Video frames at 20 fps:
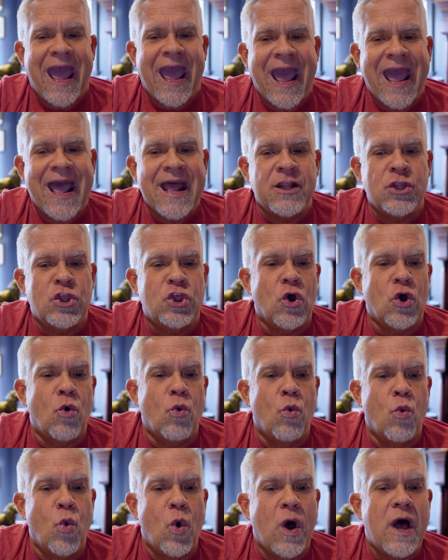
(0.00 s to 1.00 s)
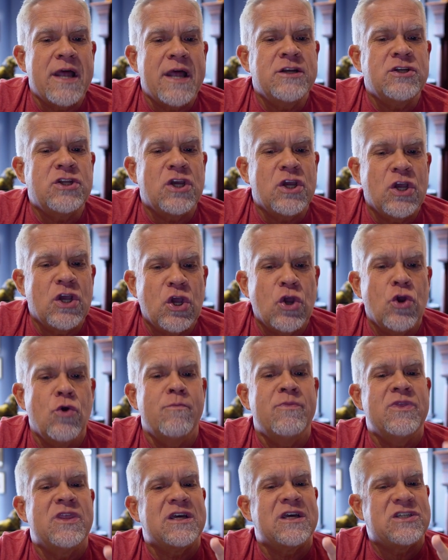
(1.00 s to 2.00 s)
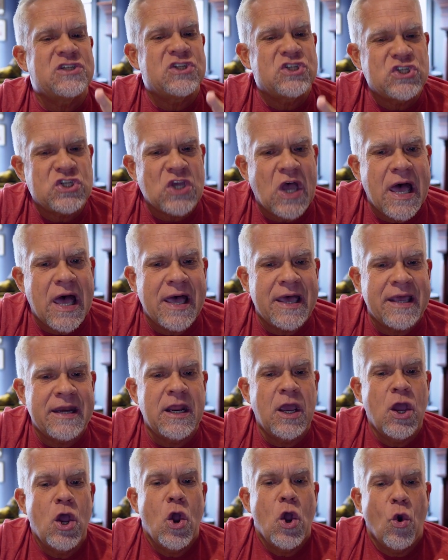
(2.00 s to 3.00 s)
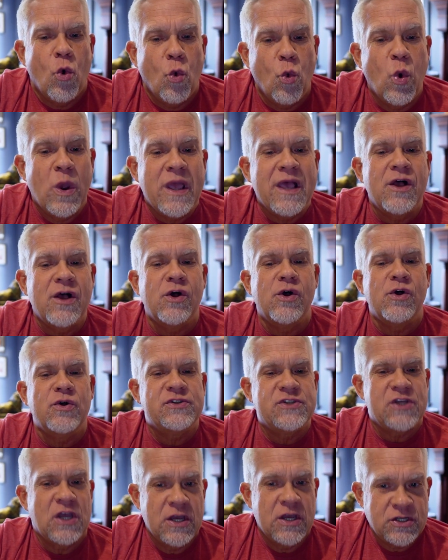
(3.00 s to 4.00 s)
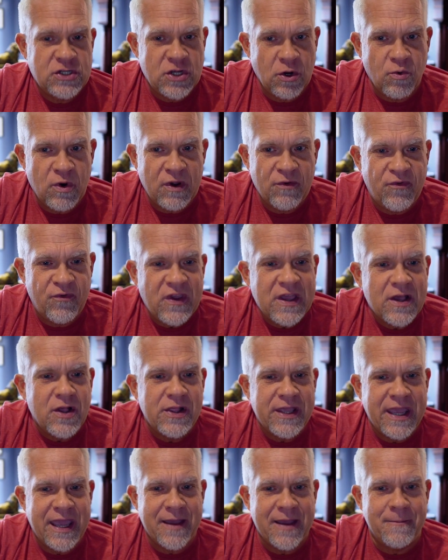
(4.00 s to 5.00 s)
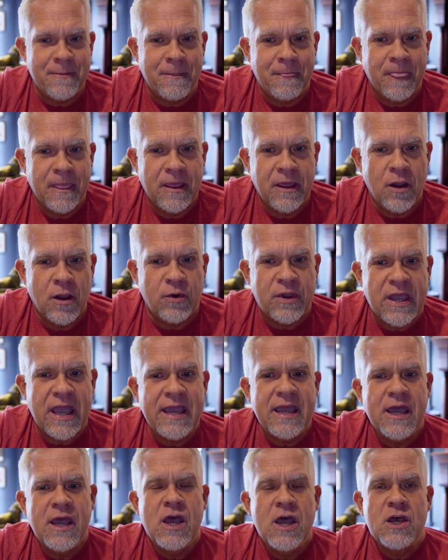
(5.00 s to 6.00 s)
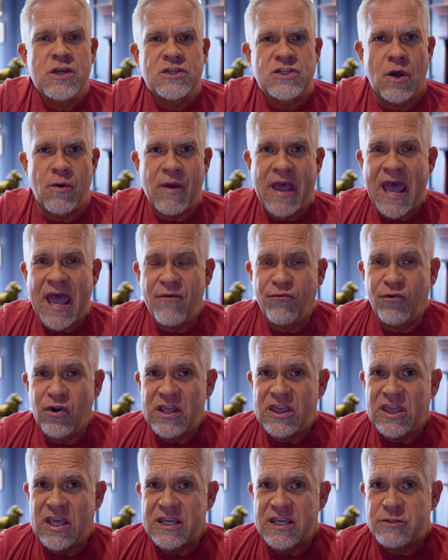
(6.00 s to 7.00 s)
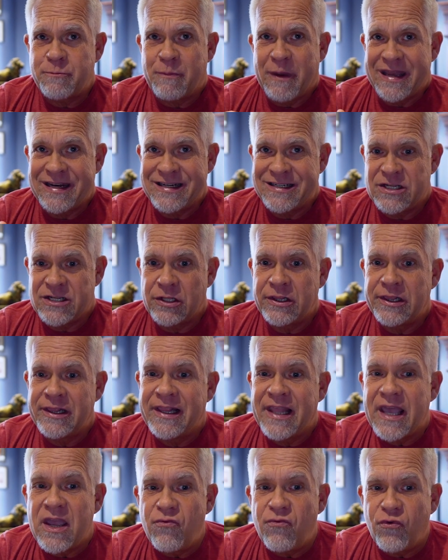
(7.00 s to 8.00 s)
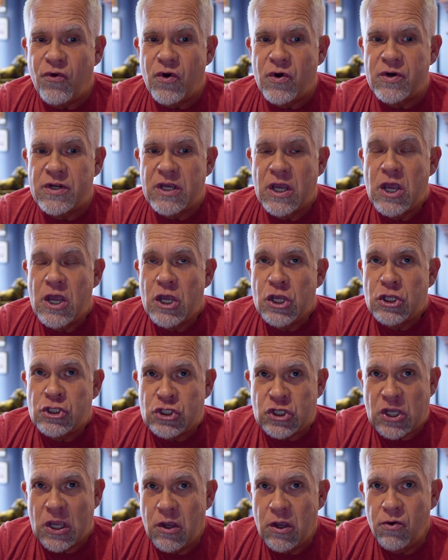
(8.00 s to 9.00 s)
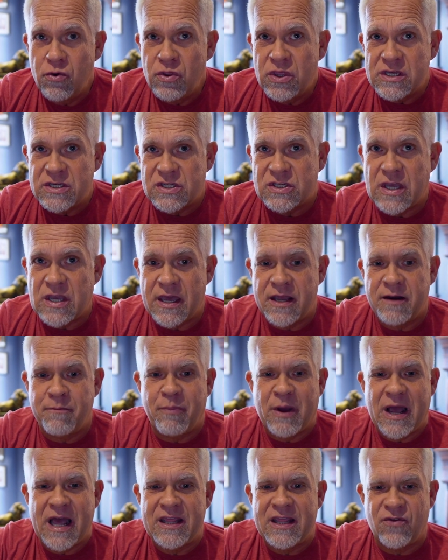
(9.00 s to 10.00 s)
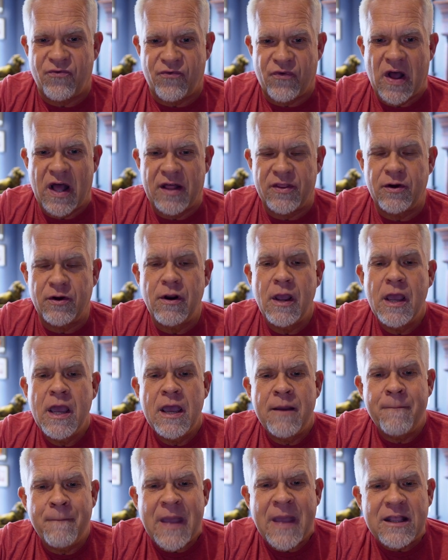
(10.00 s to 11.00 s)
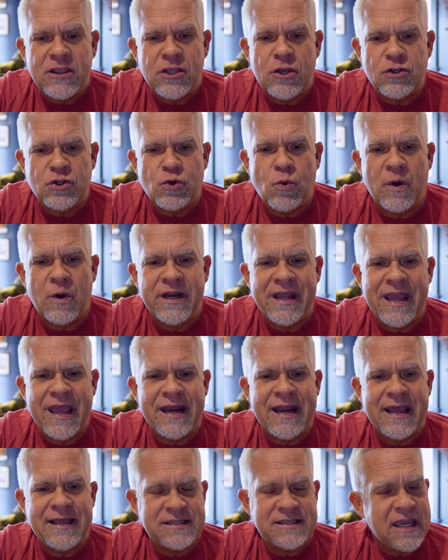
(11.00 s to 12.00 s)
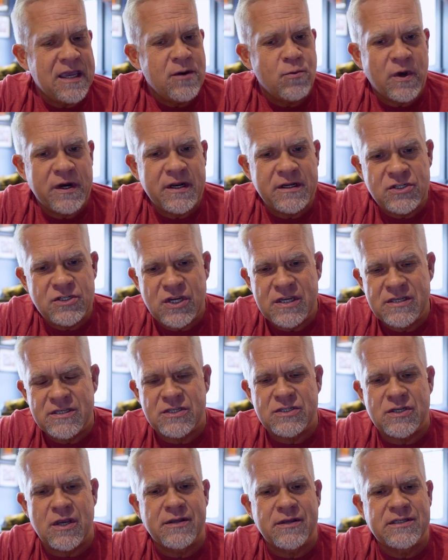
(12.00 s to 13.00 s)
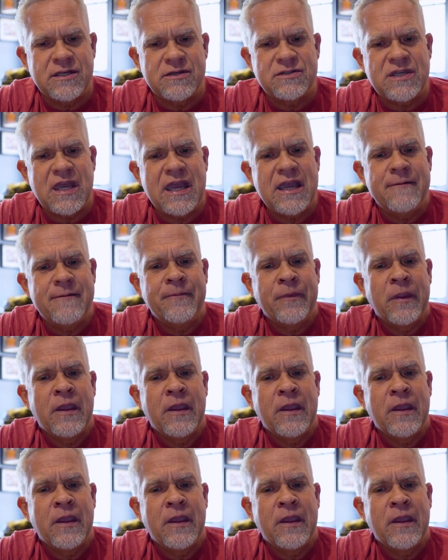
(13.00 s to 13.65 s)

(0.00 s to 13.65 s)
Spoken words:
and the one to whom the Son wills to reveal him. Okay? So everything's been delivered to the Son by the Father. Matthew 28, 18, what did Jesus also say?